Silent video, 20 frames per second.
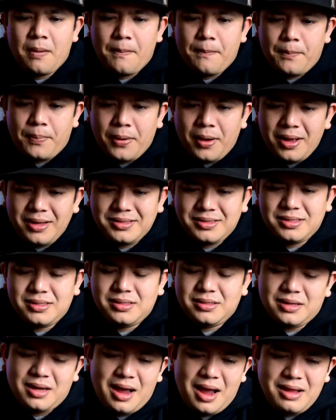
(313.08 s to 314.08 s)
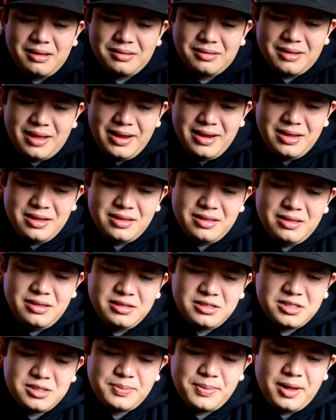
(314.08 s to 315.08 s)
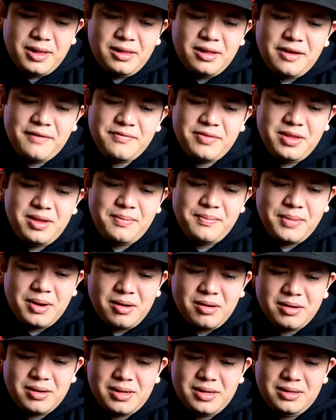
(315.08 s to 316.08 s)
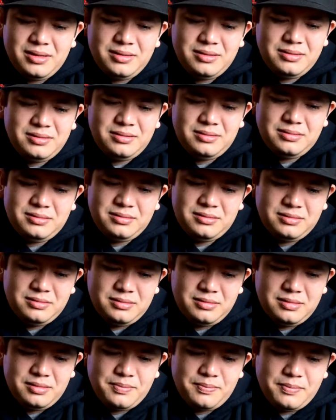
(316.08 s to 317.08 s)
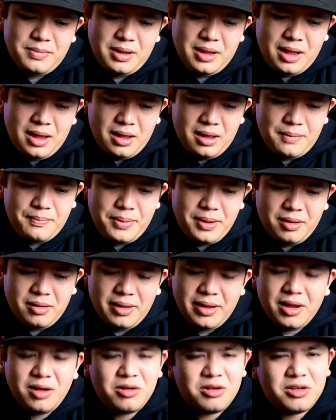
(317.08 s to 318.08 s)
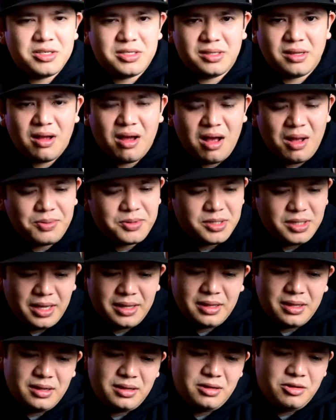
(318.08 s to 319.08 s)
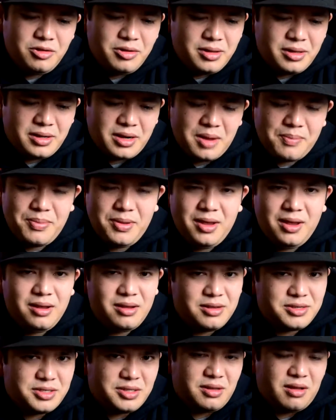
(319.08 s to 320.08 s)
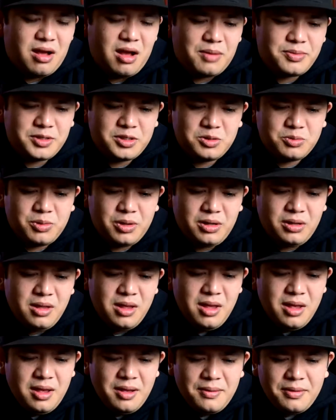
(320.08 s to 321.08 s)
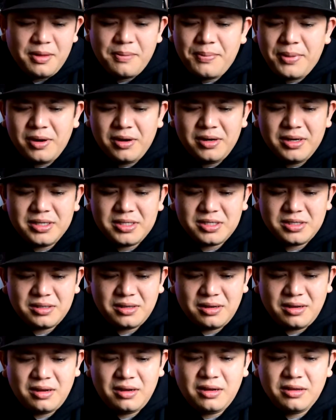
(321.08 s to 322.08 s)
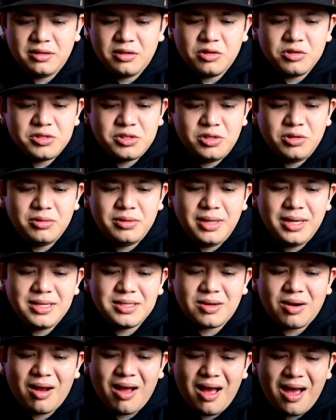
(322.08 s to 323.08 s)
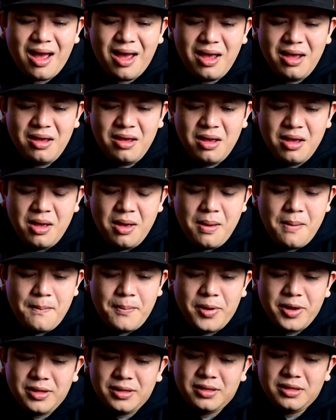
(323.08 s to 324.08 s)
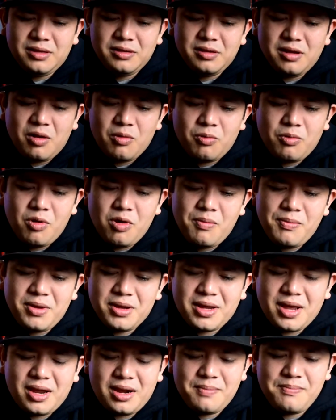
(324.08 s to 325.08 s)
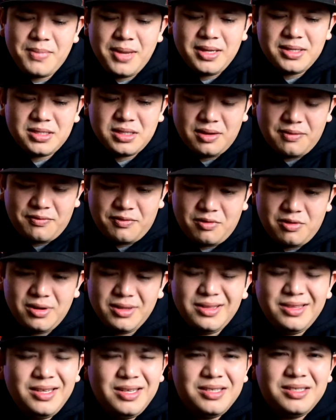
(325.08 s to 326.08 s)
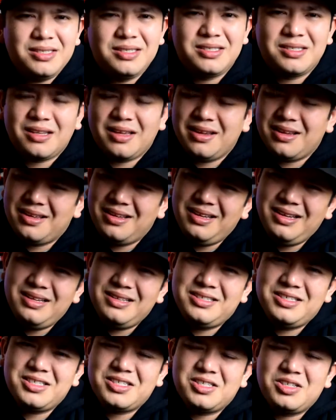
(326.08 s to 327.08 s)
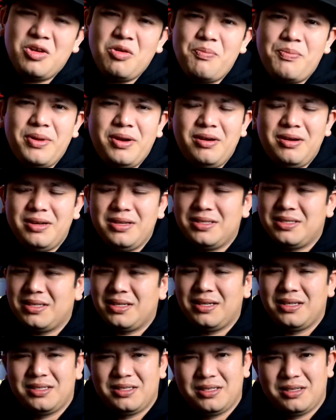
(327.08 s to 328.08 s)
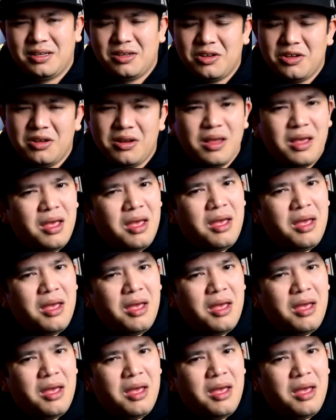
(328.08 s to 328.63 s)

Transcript: but I like the smell of the American Pale Ale because of the hops, and the New England IPA because of the hops as well. The bitterness on those two things are high, but the aroma kind of makes up for it. This is like, it's just low bitterness and it's a good